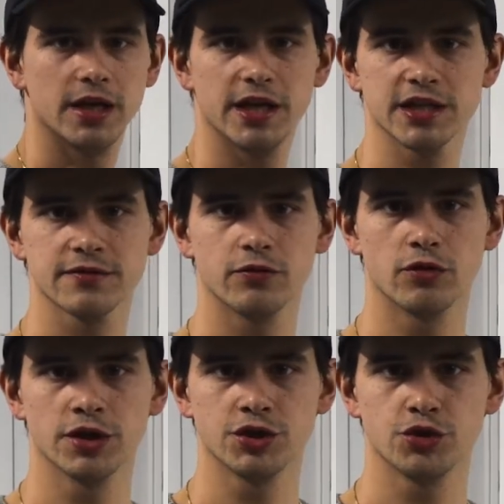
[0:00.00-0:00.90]
As
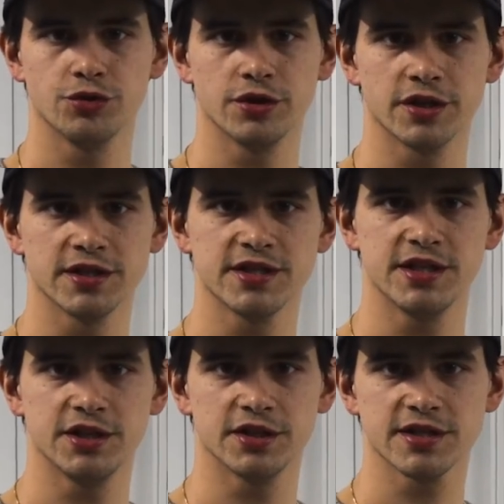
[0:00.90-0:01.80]
for junior and
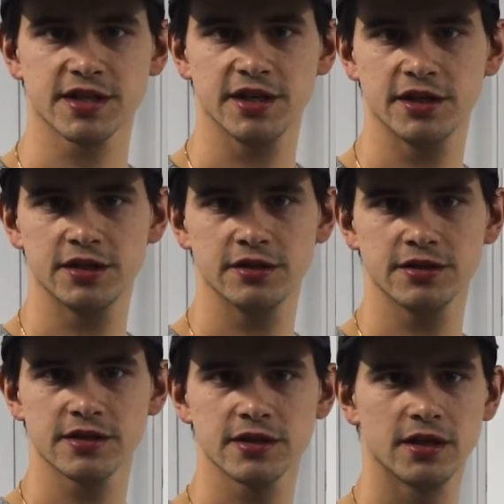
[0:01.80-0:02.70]
senior
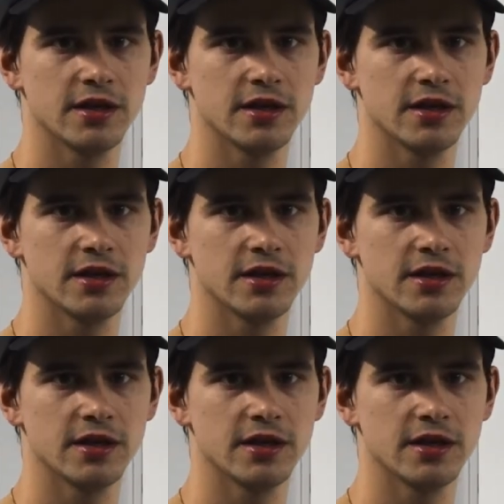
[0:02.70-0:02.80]
skaters,